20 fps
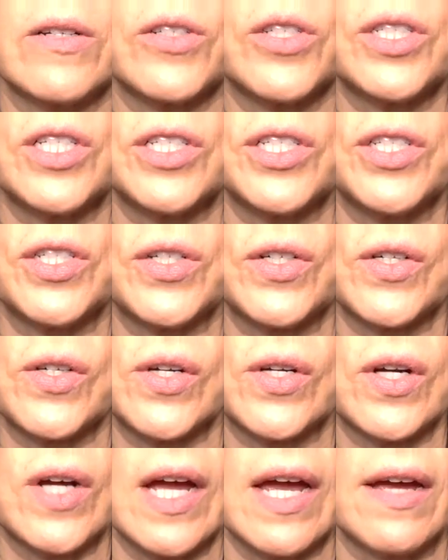her
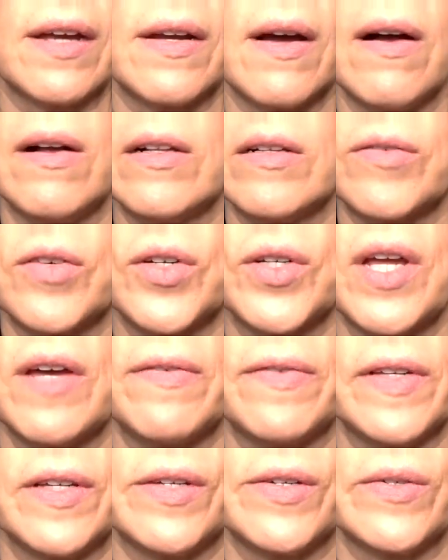sister and all of her
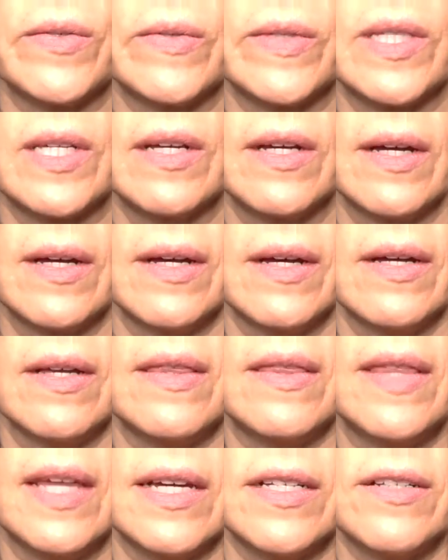nephews
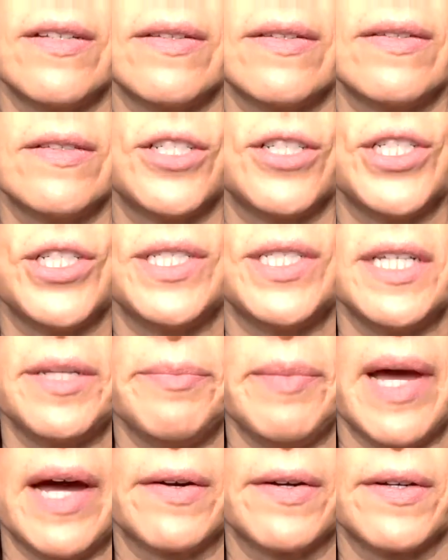that she did
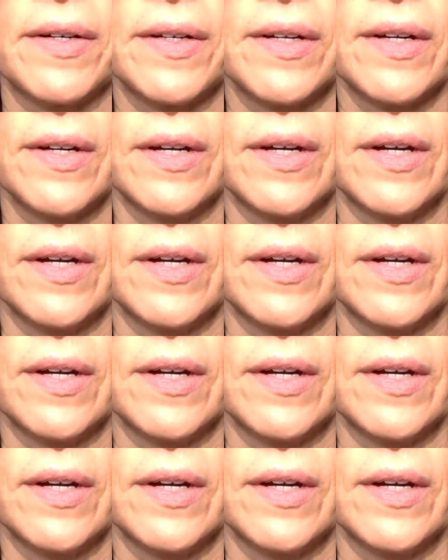matter.